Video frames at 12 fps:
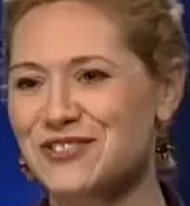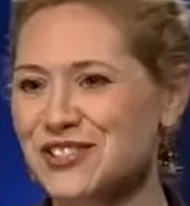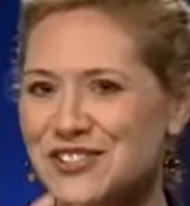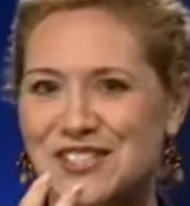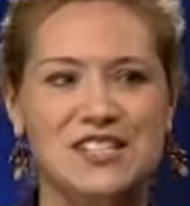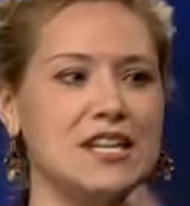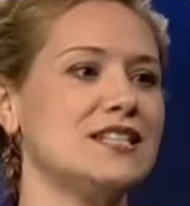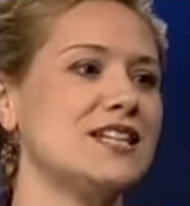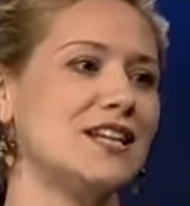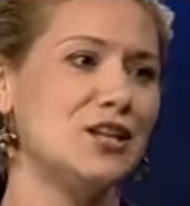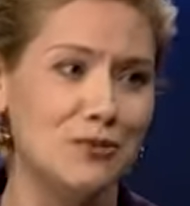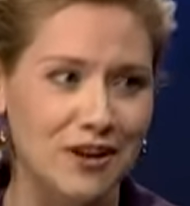just this
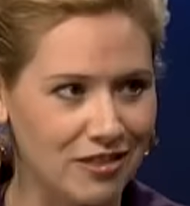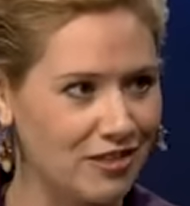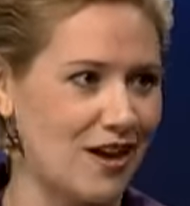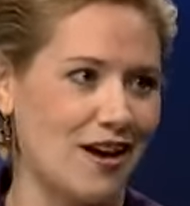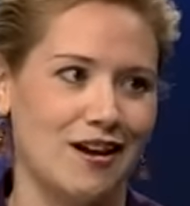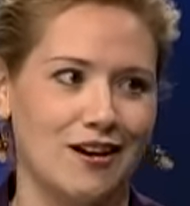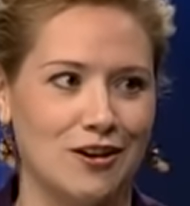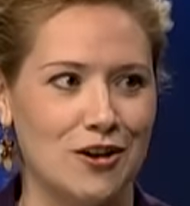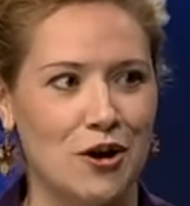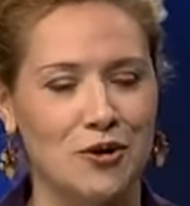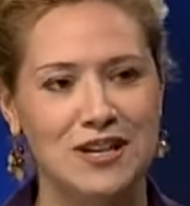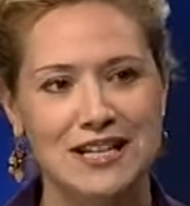continuing thing, you
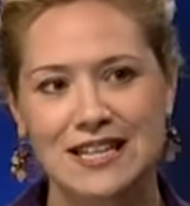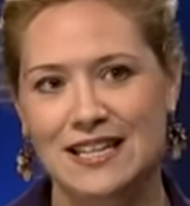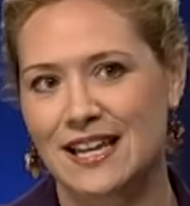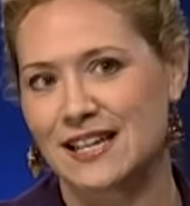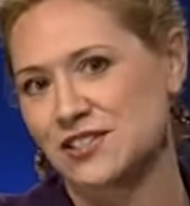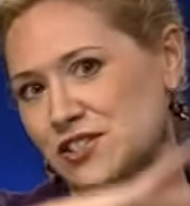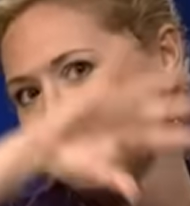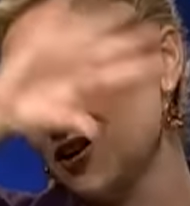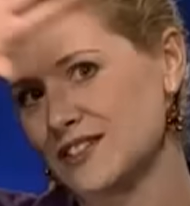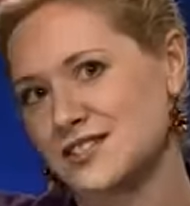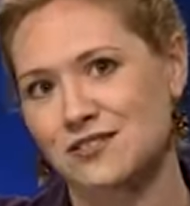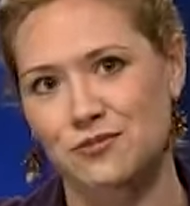know. It
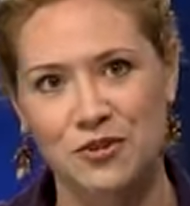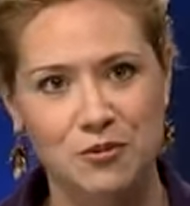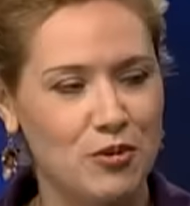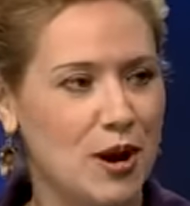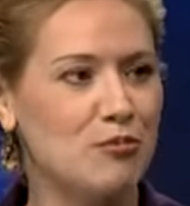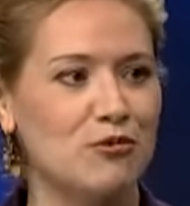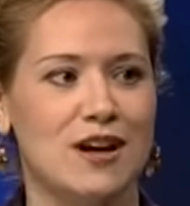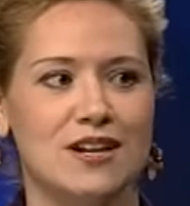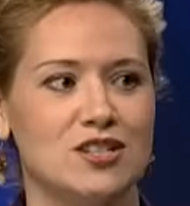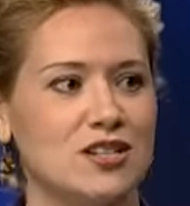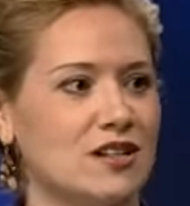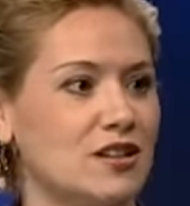starts with
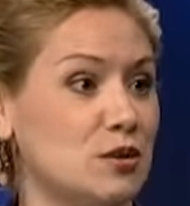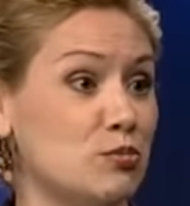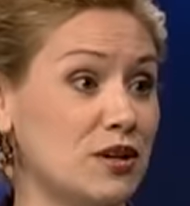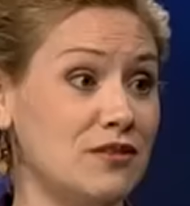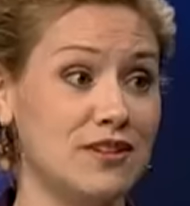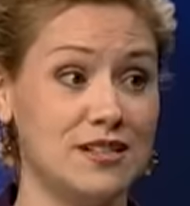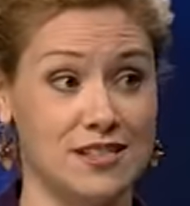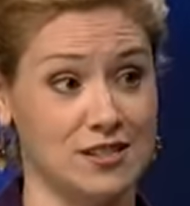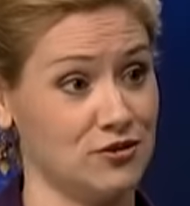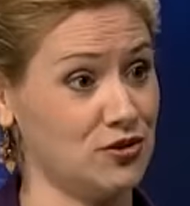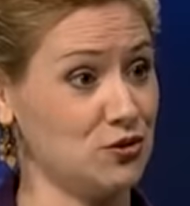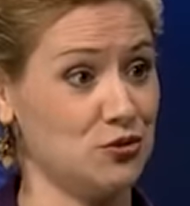preparation in the previous
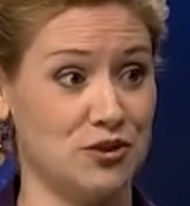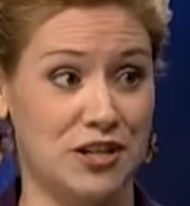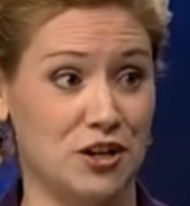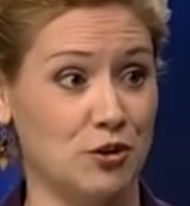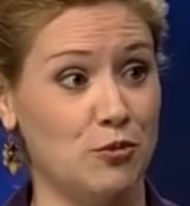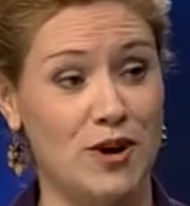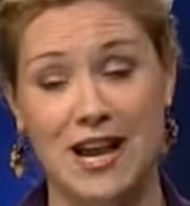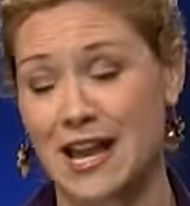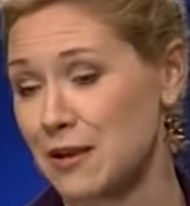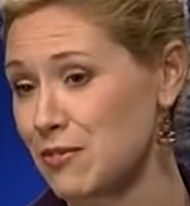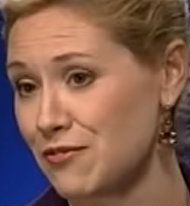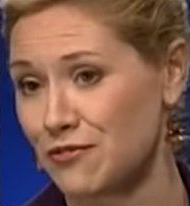school year,
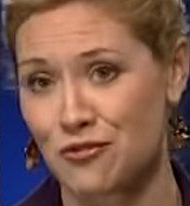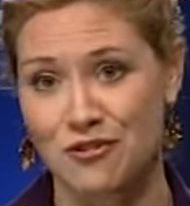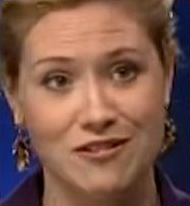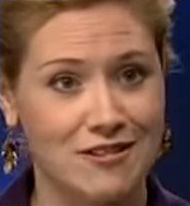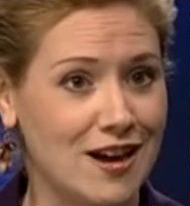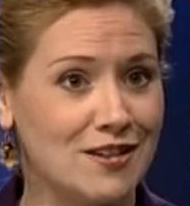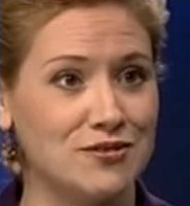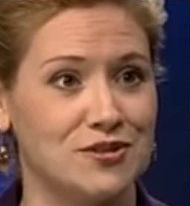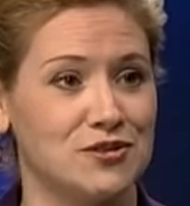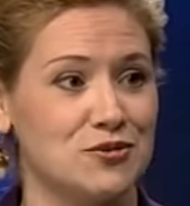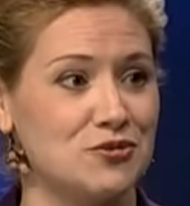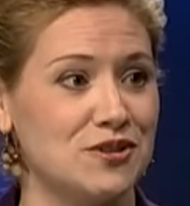way before the end of the
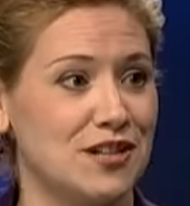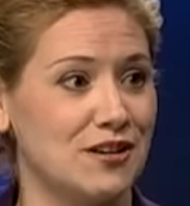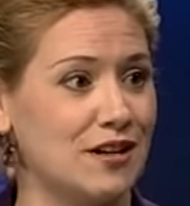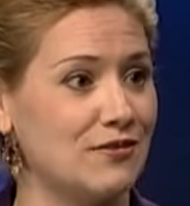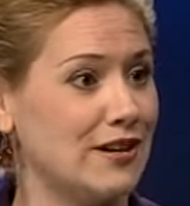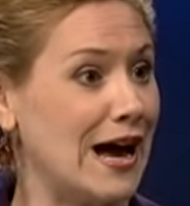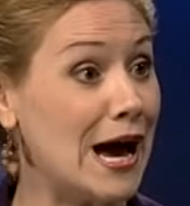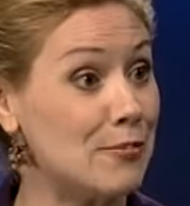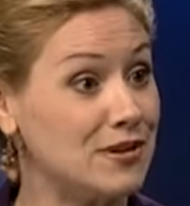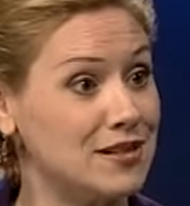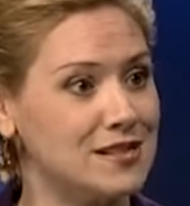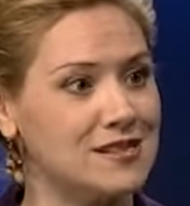school year even
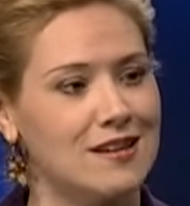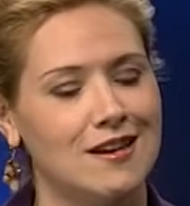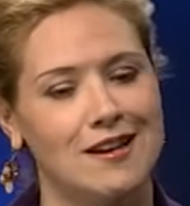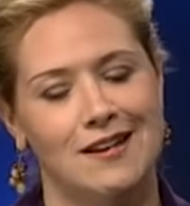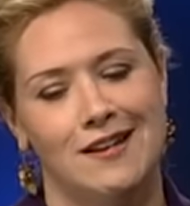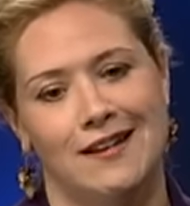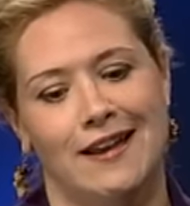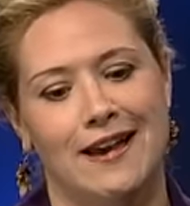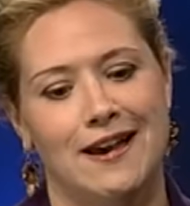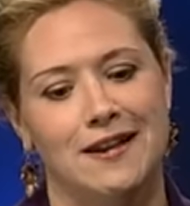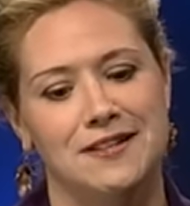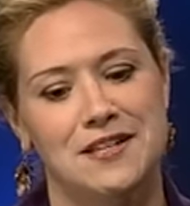happens. Mm -hmm.
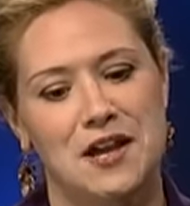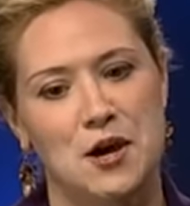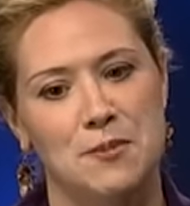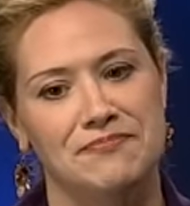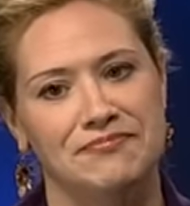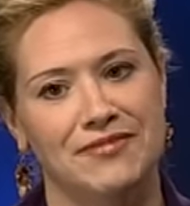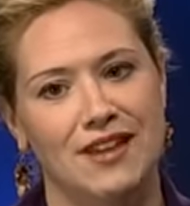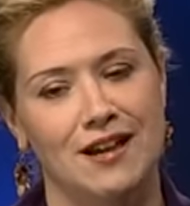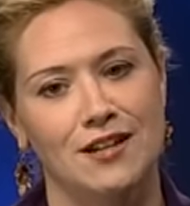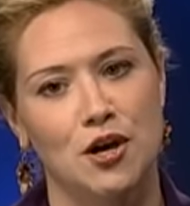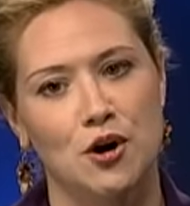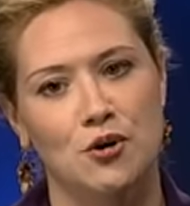And um, I
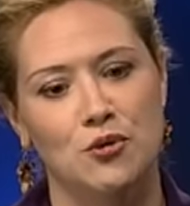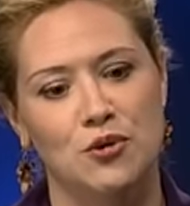know